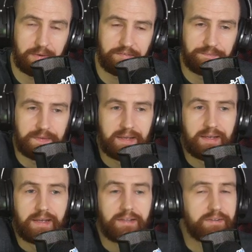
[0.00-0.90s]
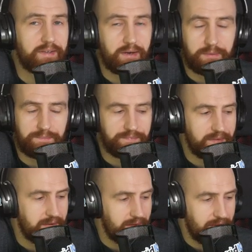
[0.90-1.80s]
with. So
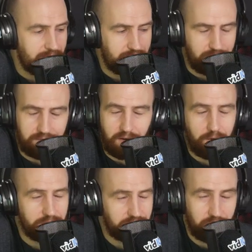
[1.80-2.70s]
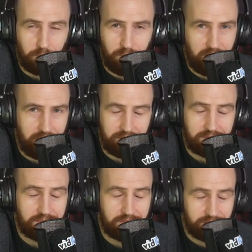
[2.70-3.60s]
don't stop wor-
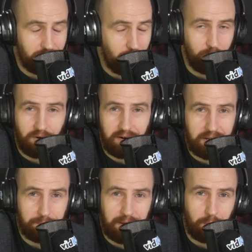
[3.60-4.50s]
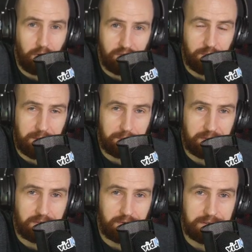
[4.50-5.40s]
stop worrying about what other
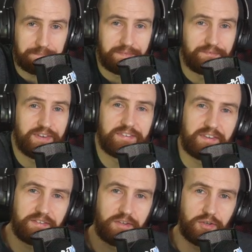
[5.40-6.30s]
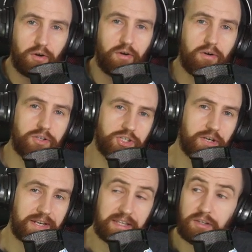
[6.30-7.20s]
people are doing. This is your
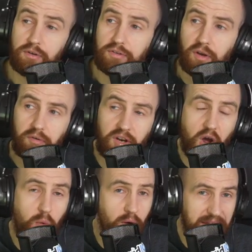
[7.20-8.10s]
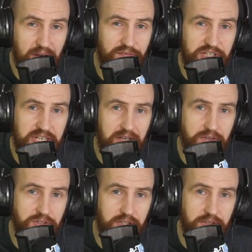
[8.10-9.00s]
journey. You don't know what that other
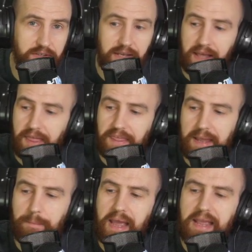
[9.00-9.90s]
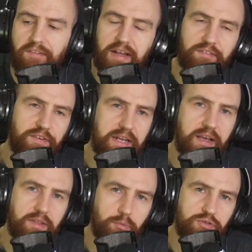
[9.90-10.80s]
channel's done. They may have had a video
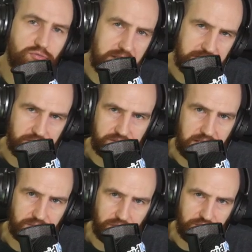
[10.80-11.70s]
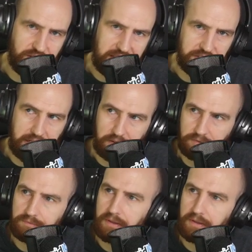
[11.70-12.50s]
that was really successful for their channel